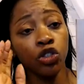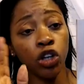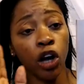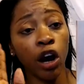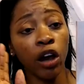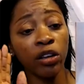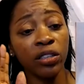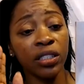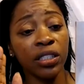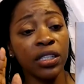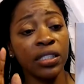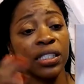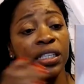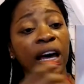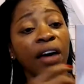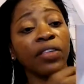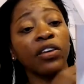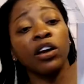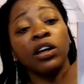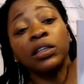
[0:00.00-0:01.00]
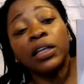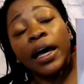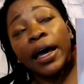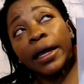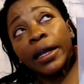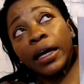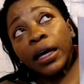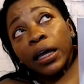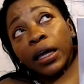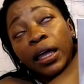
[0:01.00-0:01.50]
Charleston, South
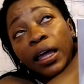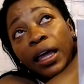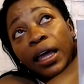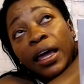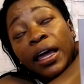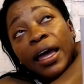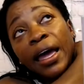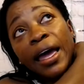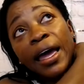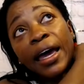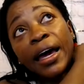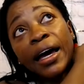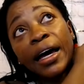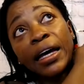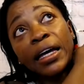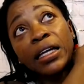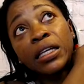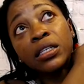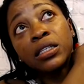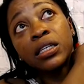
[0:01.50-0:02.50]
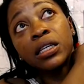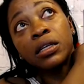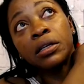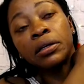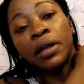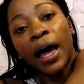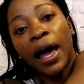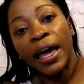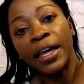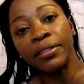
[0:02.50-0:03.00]
Carolina, and
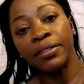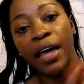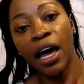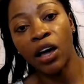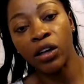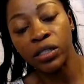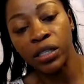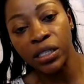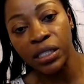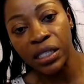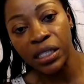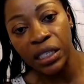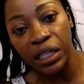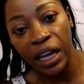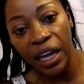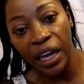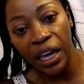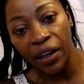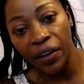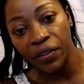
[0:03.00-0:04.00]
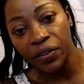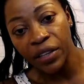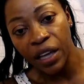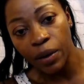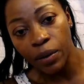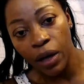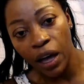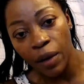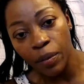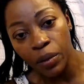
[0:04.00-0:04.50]
9,000
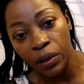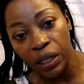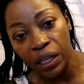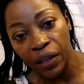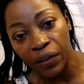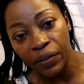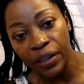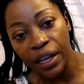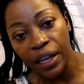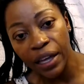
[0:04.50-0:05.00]
slaves, I, I believe.